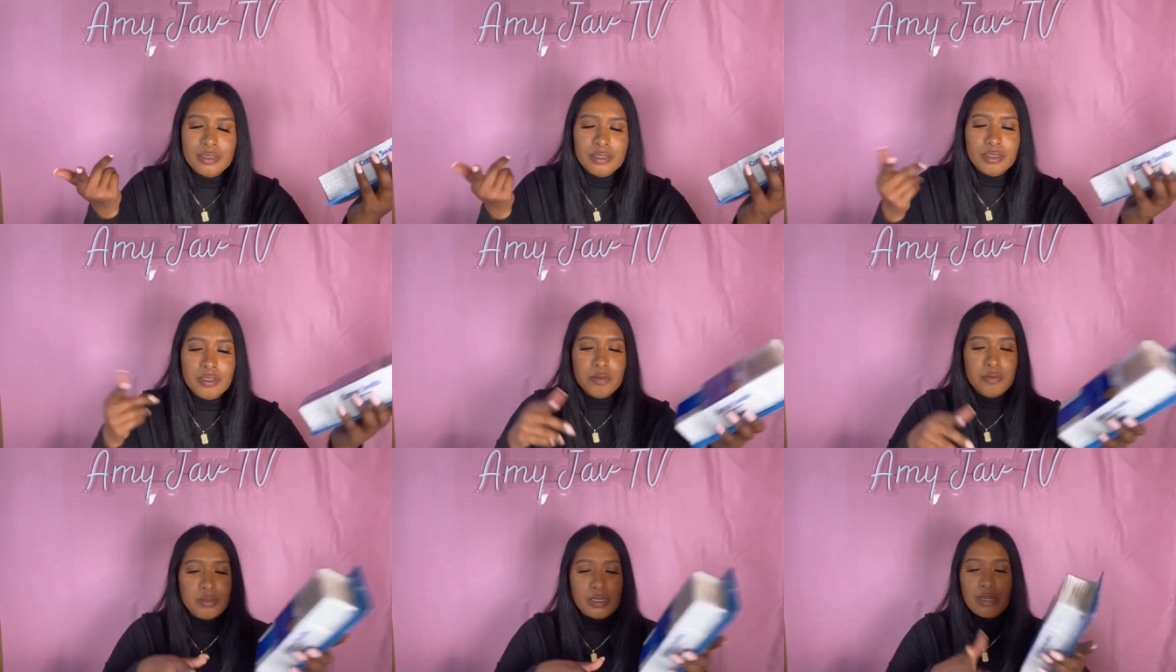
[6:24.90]

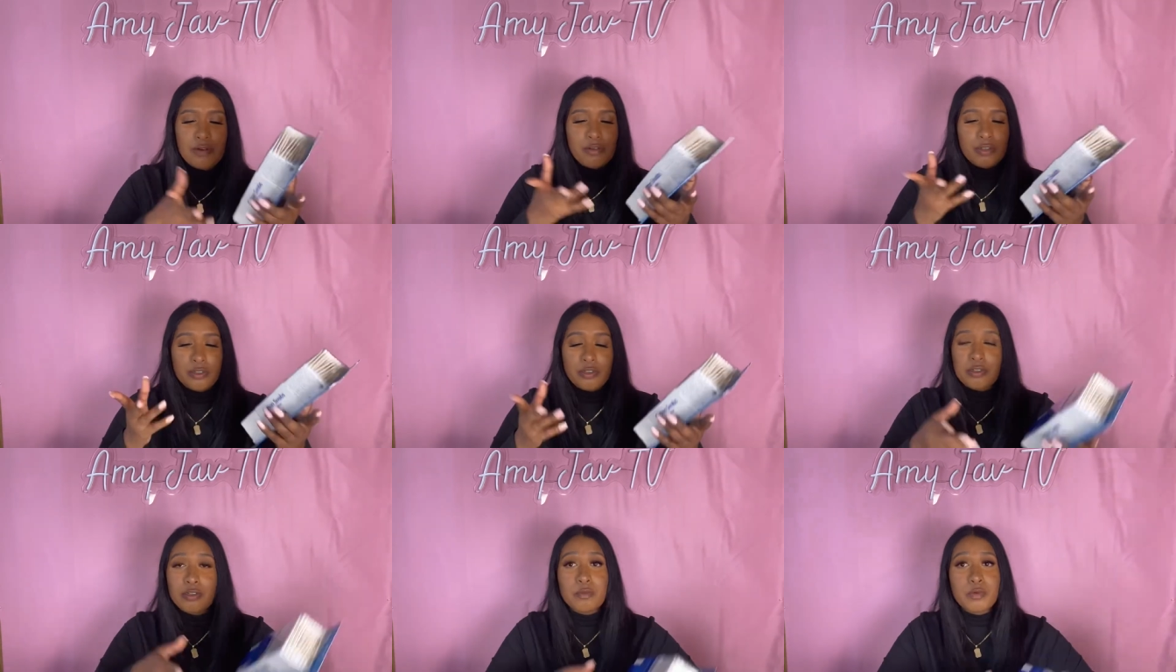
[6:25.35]
you're never
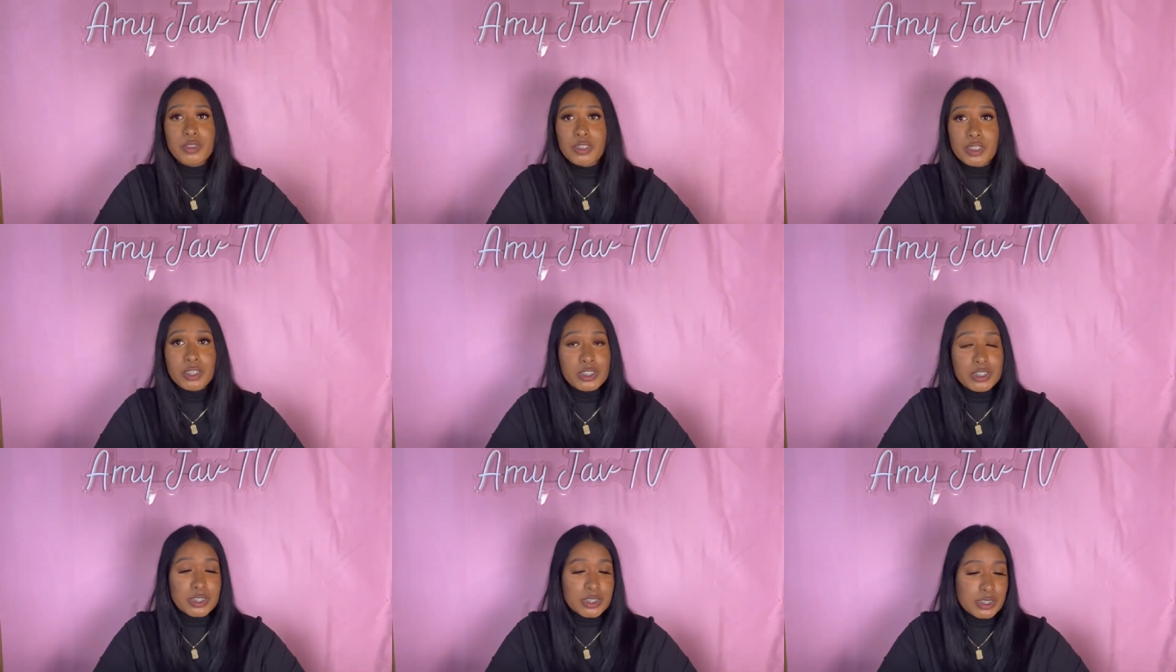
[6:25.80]
gonna know what they're
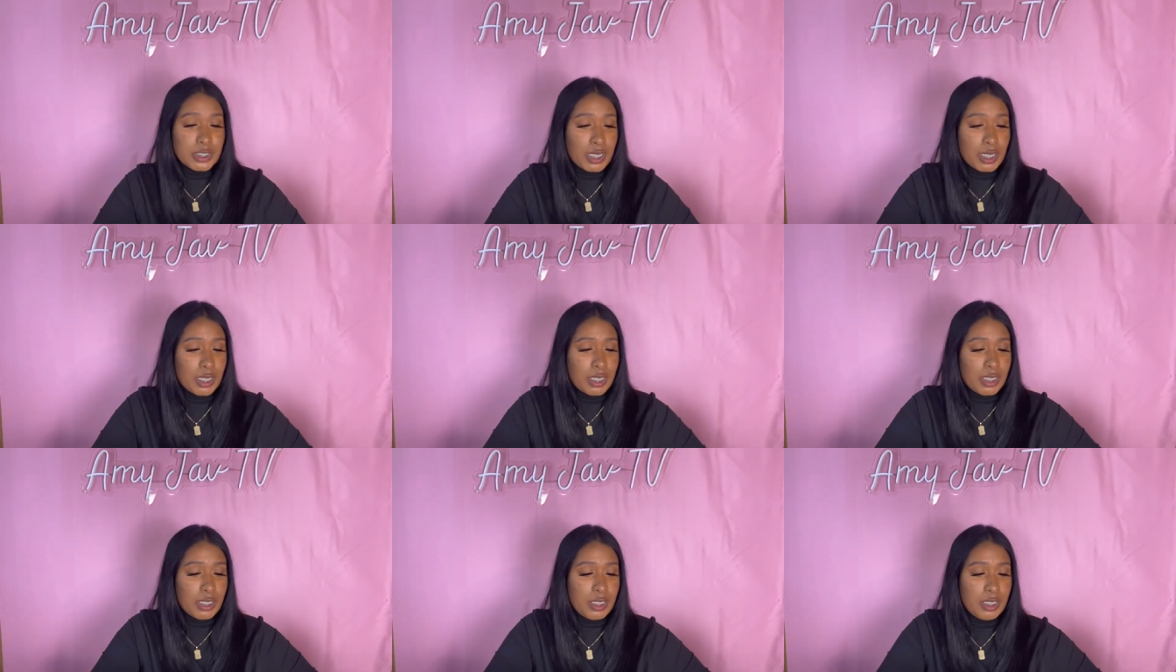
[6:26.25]
gonna
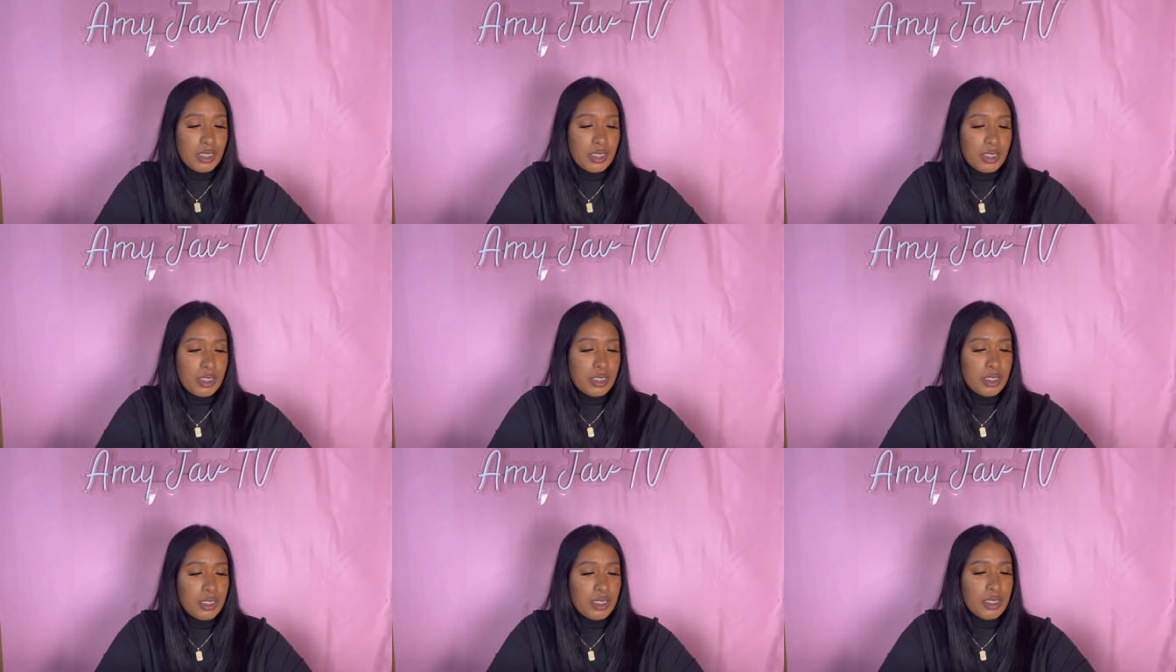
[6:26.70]
say
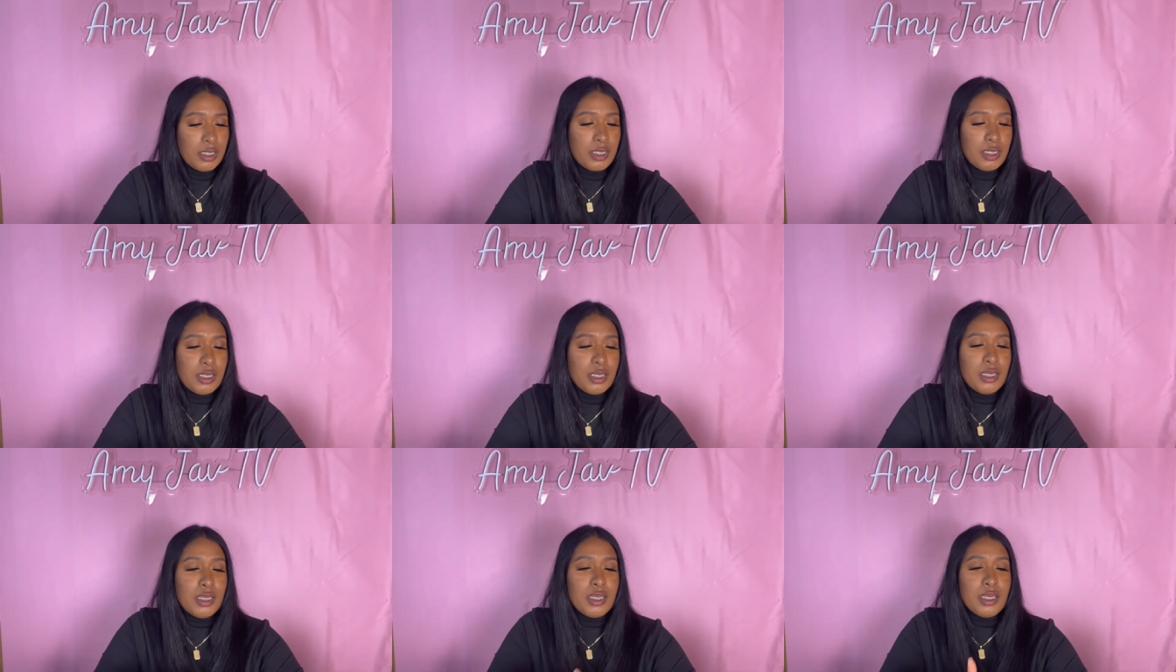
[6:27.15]

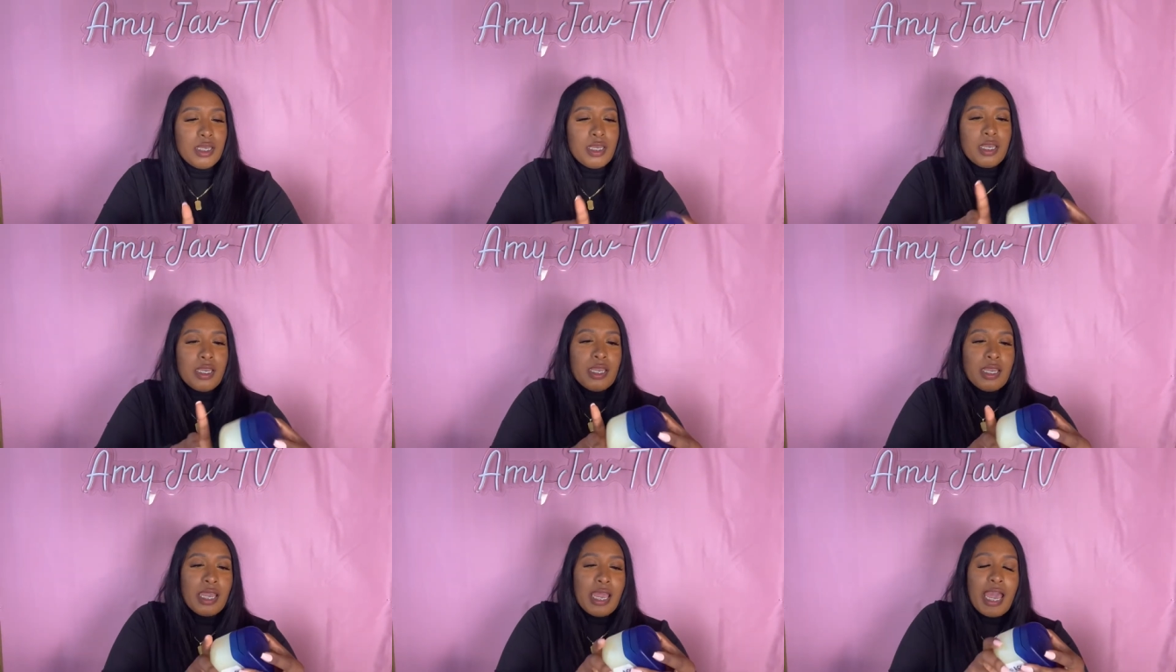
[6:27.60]
i
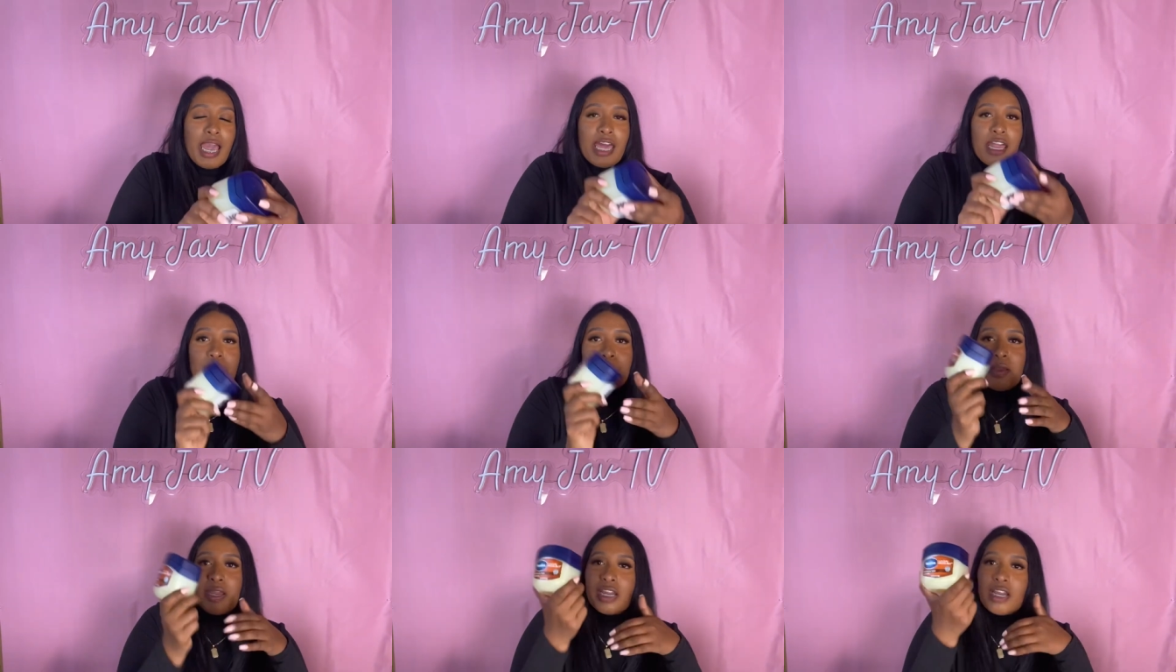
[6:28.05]
had to
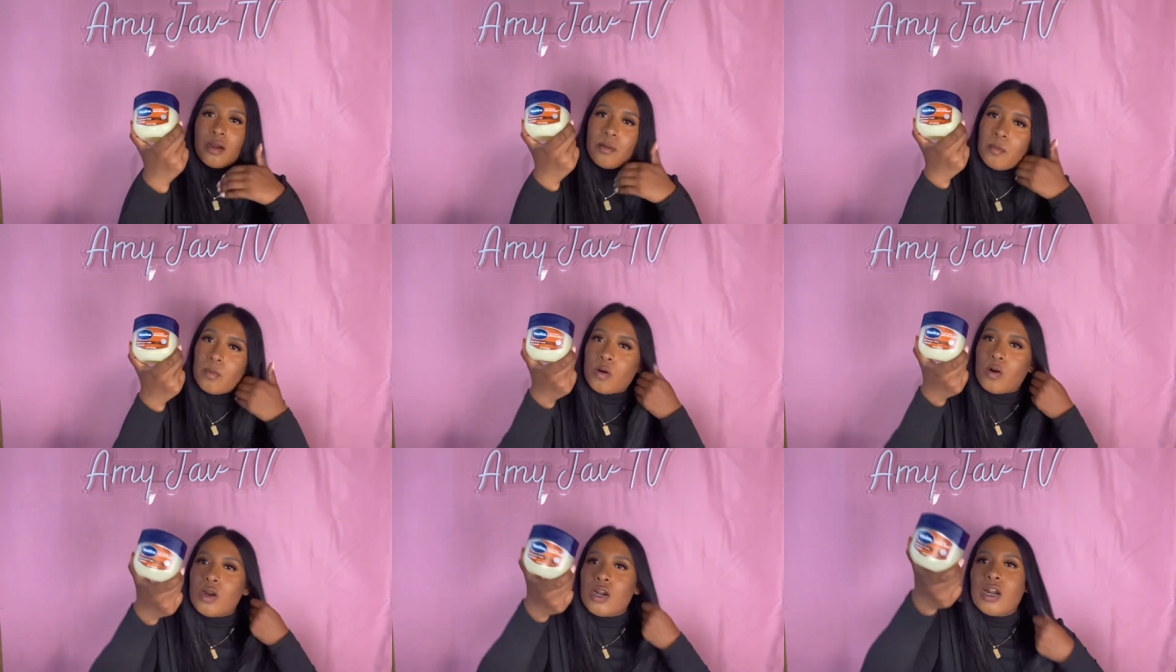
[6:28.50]
pick up
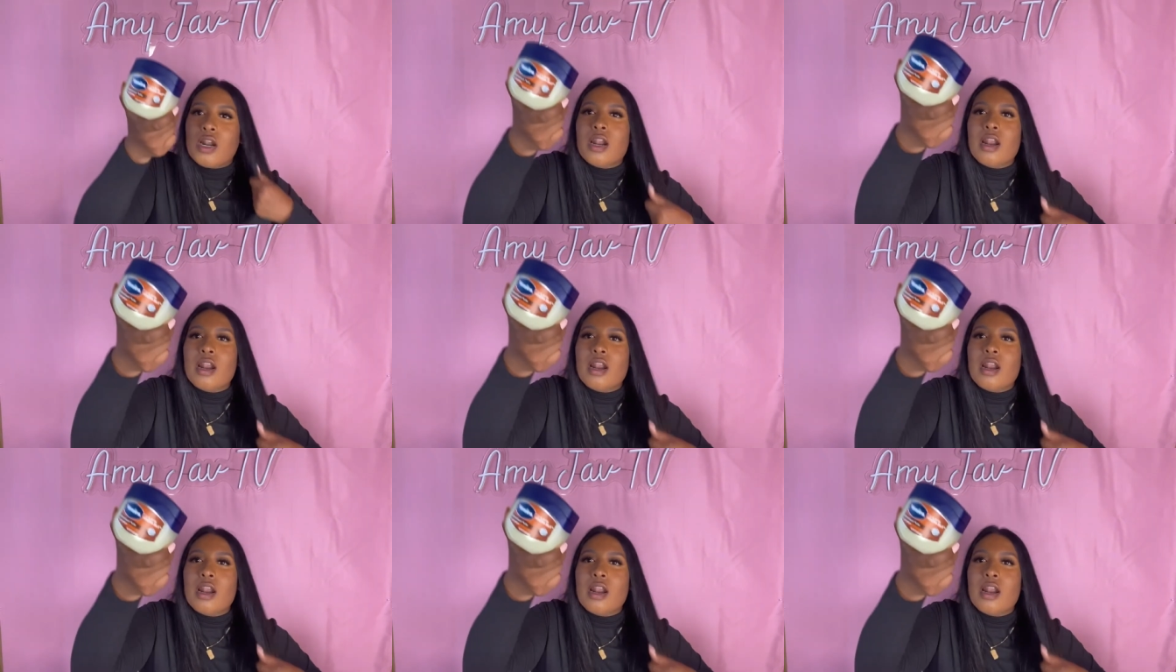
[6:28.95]
more